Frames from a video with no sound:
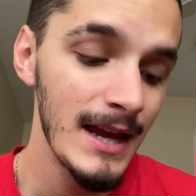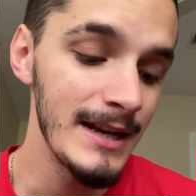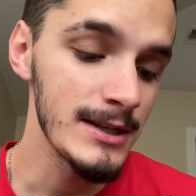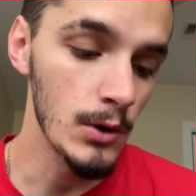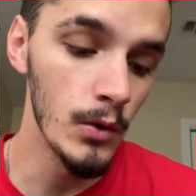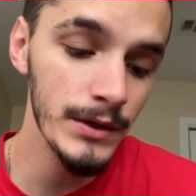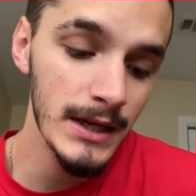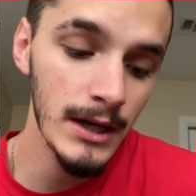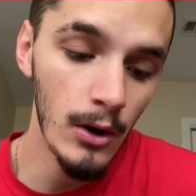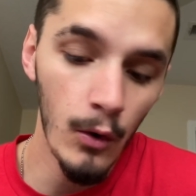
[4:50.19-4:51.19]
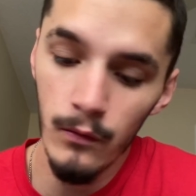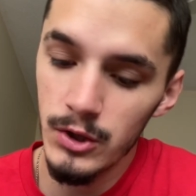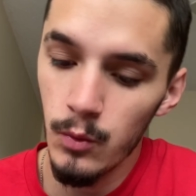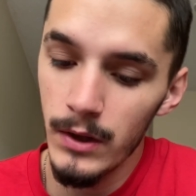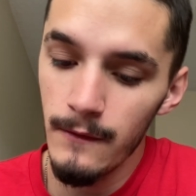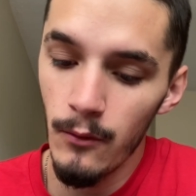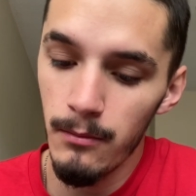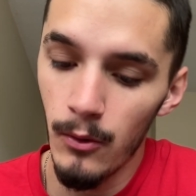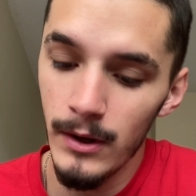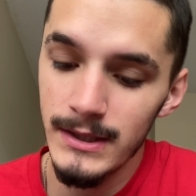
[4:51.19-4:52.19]
and has only hit over 24
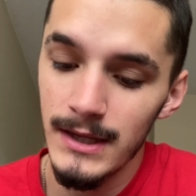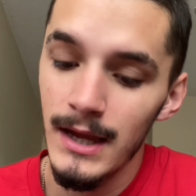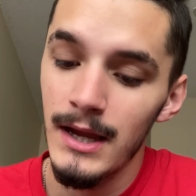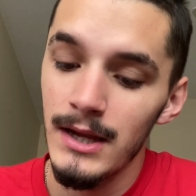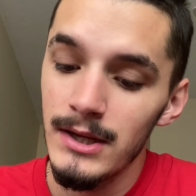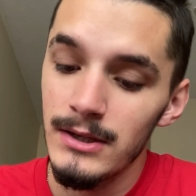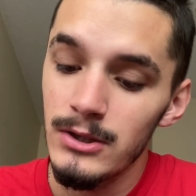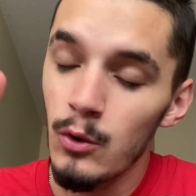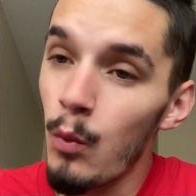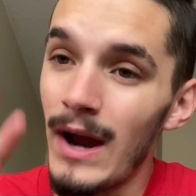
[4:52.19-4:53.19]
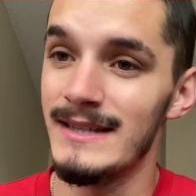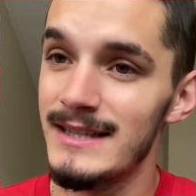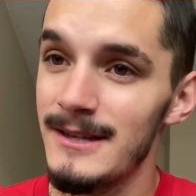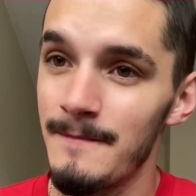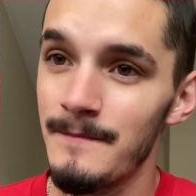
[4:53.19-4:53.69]
points twice.